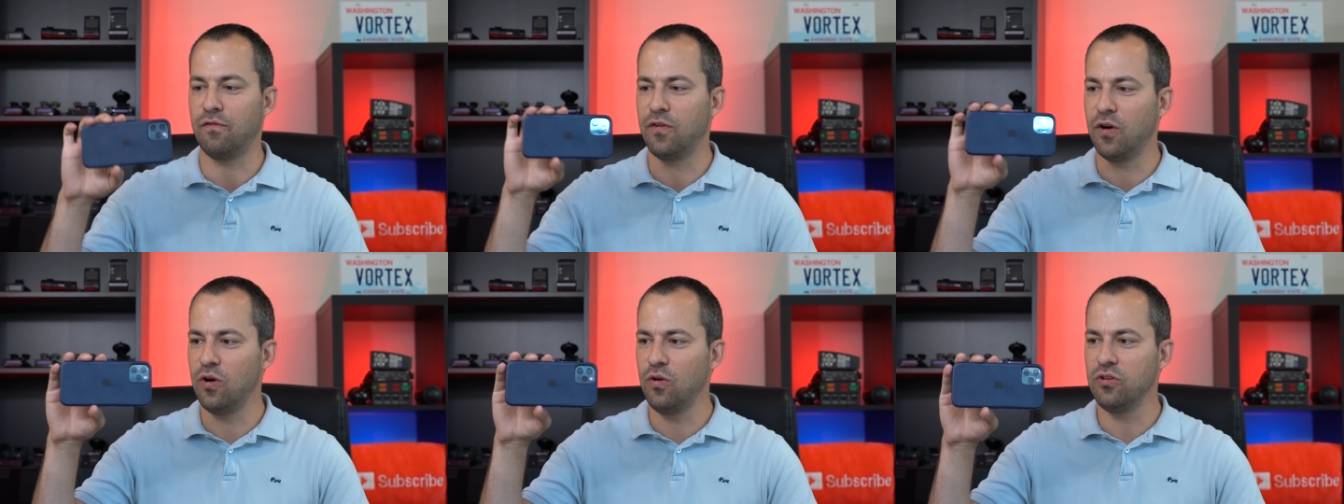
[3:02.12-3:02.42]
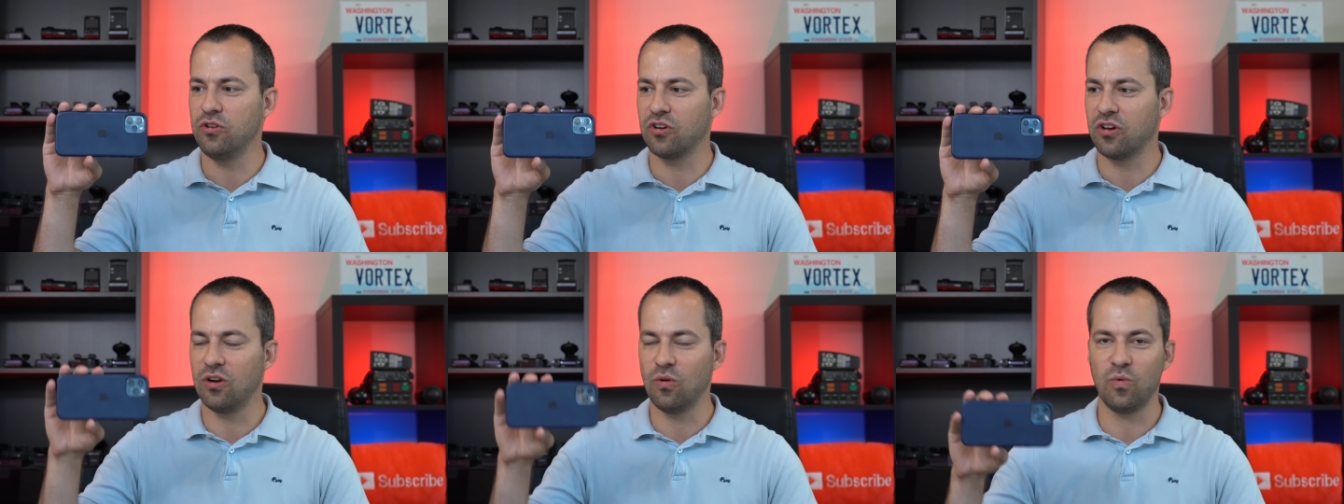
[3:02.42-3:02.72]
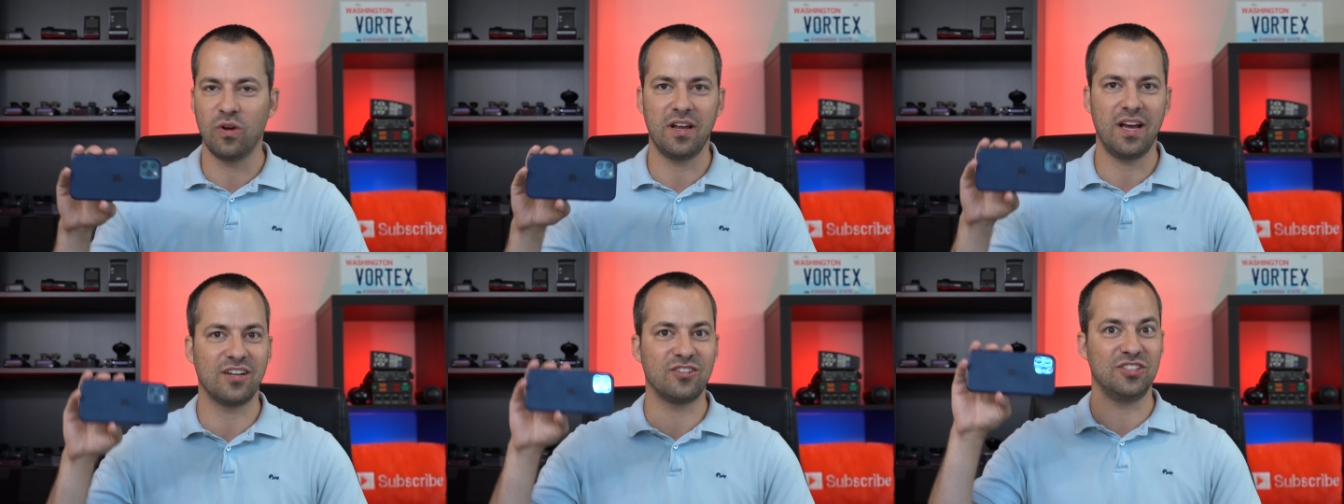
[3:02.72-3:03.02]
phone, you're going to
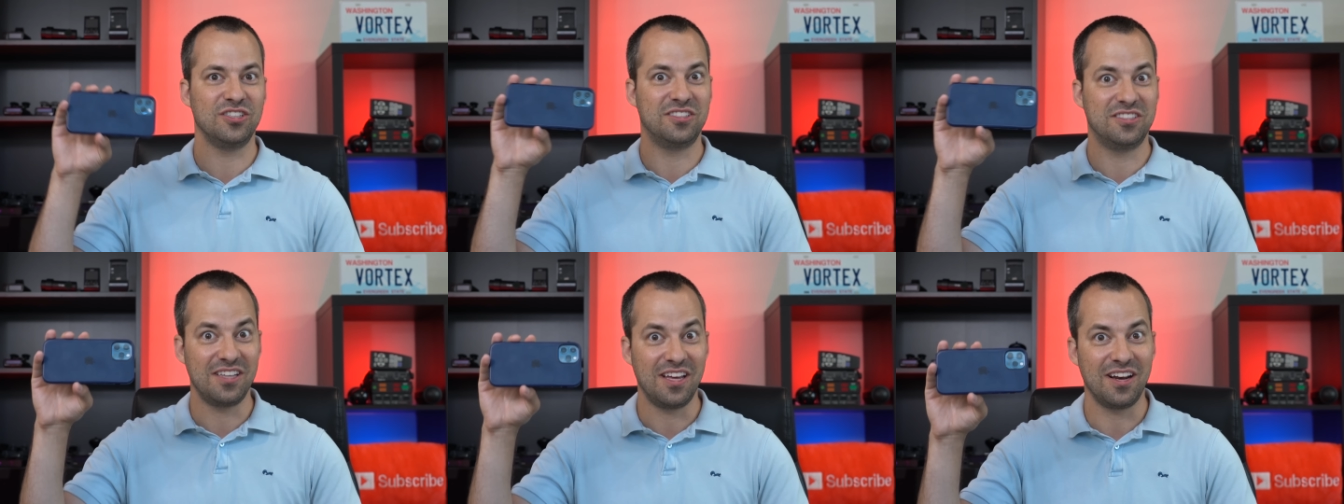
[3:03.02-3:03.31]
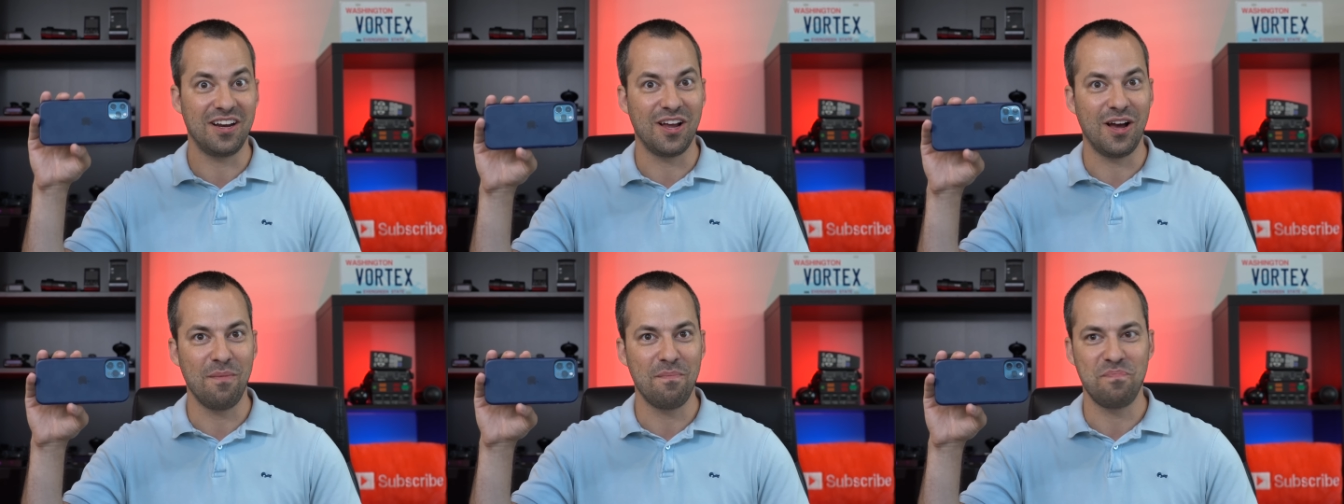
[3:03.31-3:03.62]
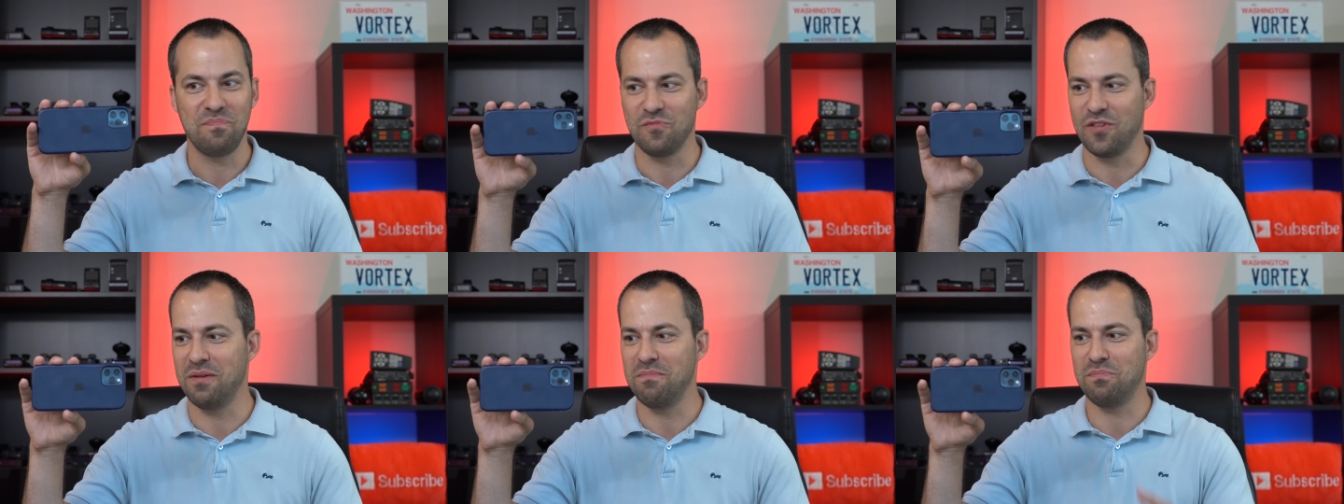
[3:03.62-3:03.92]
want to actually set it
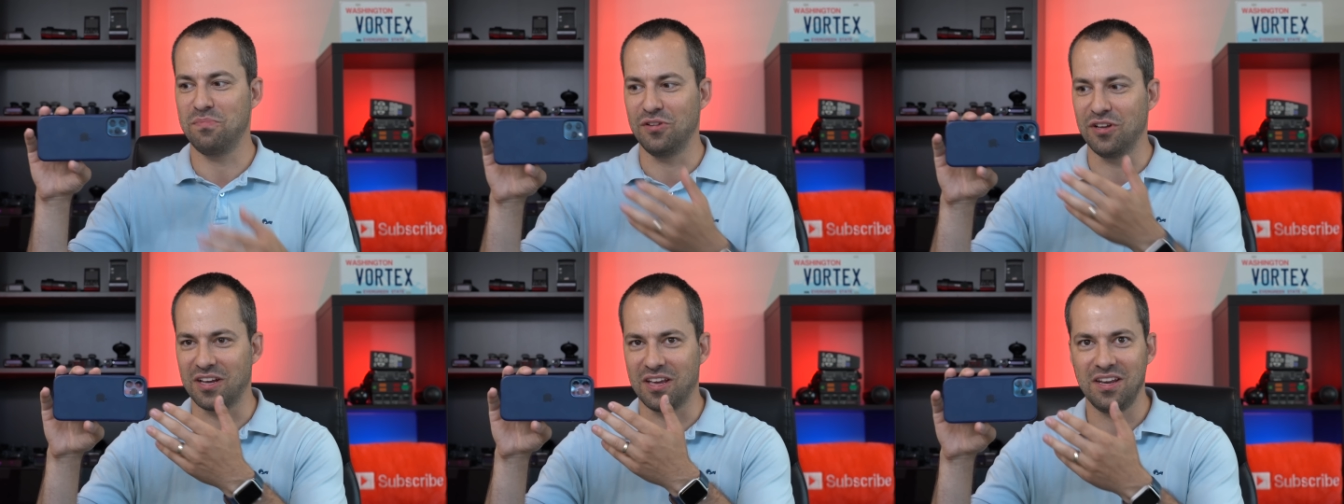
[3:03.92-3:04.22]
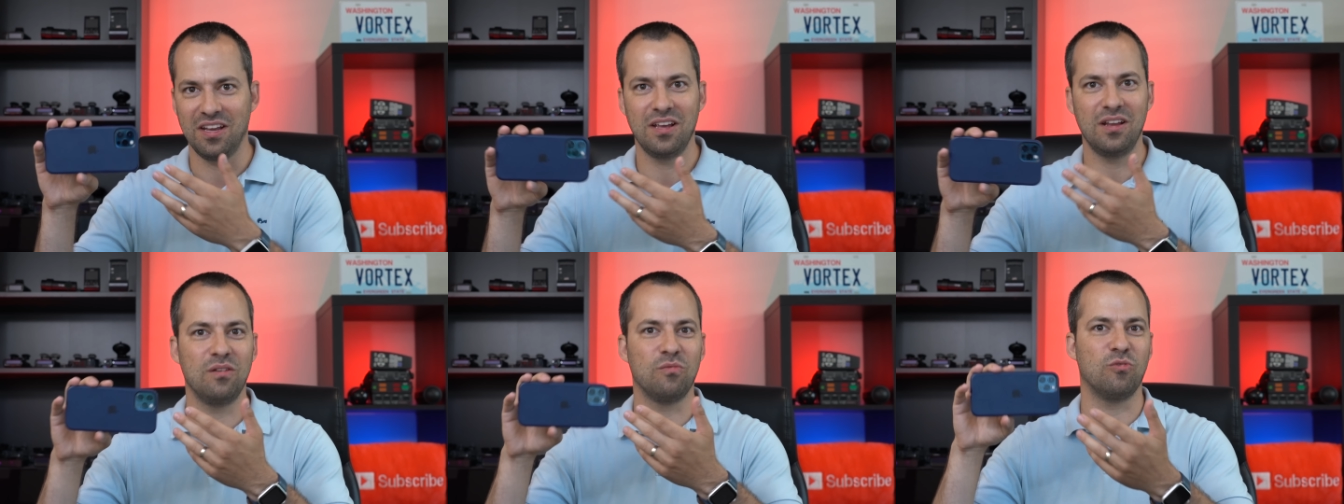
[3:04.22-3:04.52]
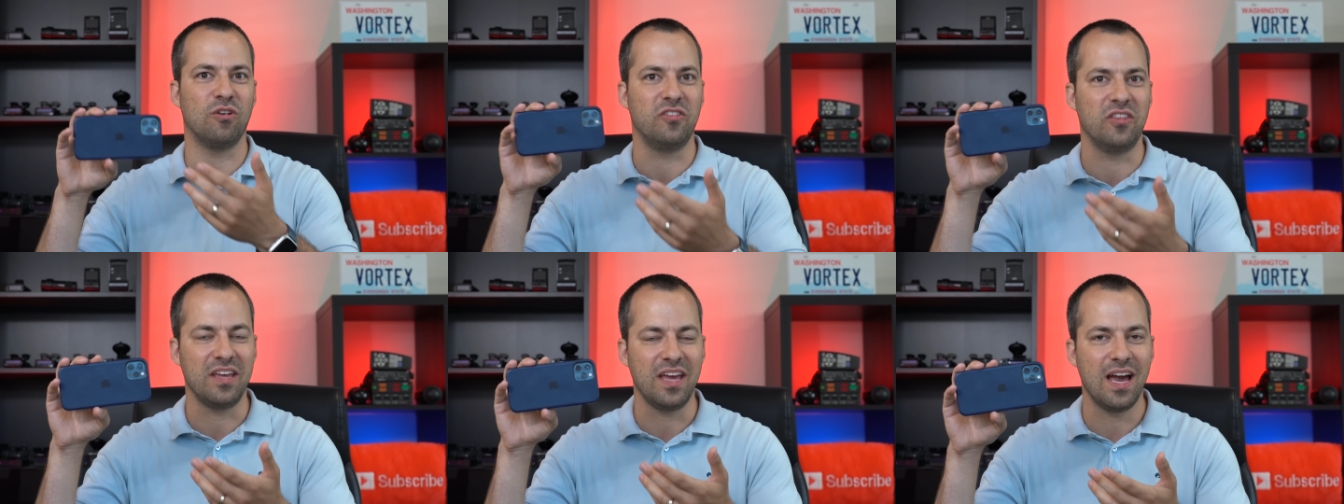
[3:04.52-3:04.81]
up, okay, plug it in,
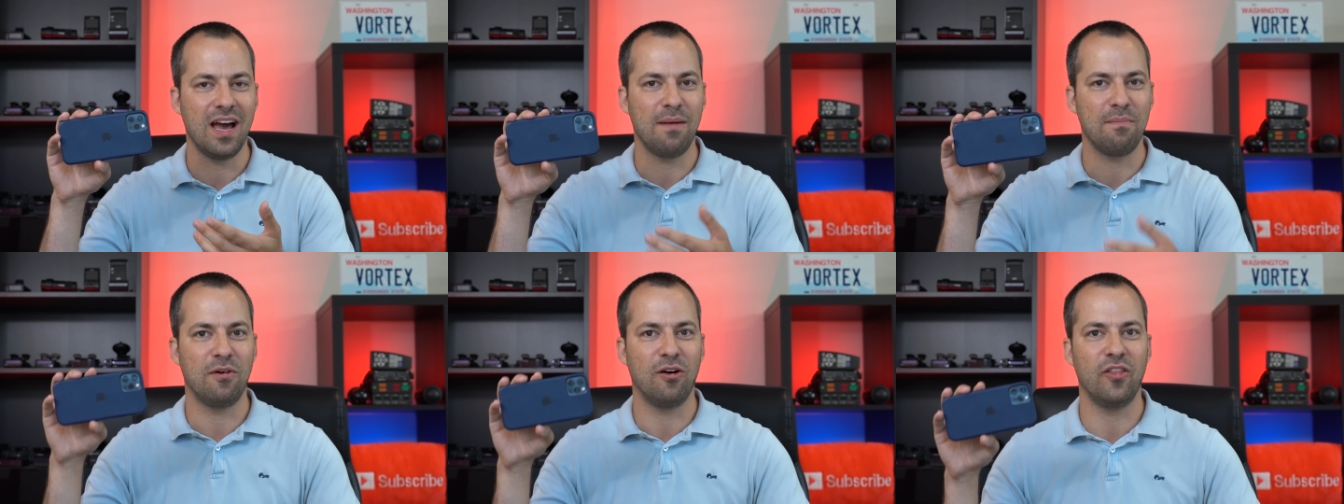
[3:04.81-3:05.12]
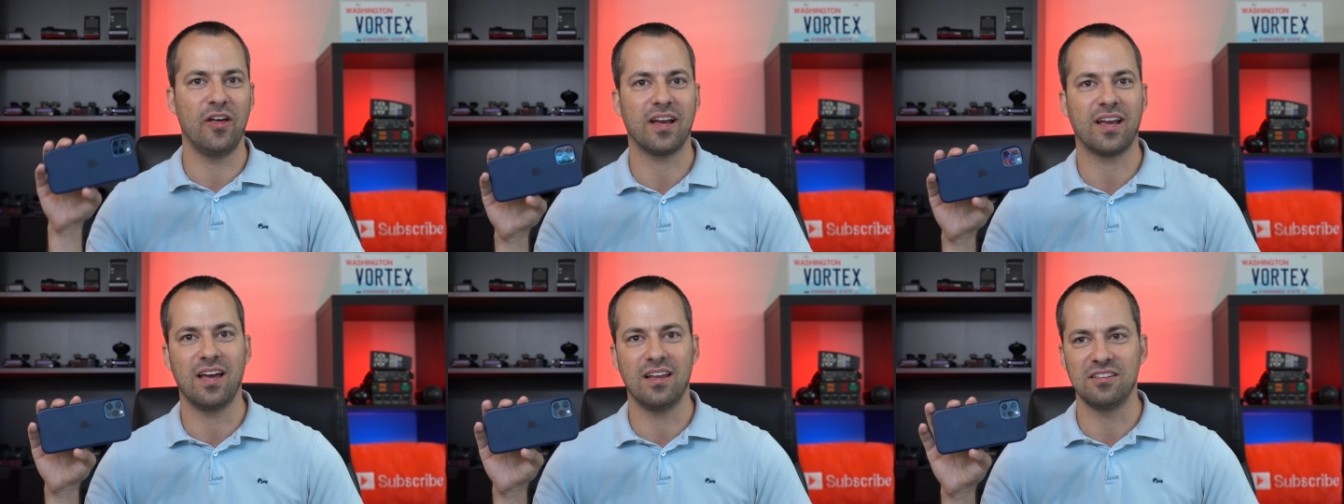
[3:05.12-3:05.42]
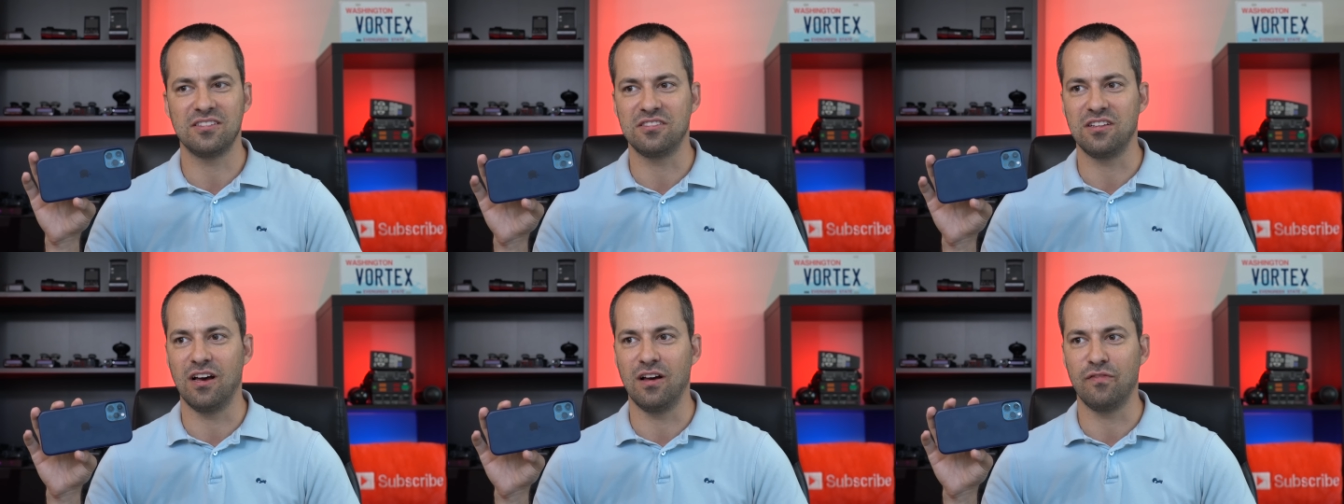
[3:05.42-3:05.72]
run the app, all that kind
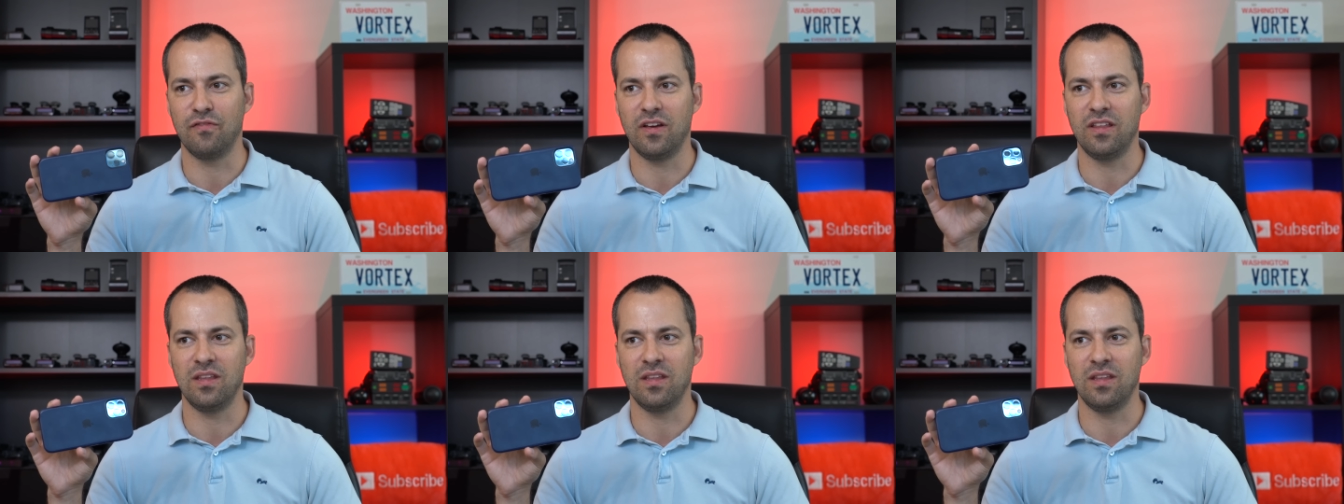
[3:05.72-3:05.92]
of stuff.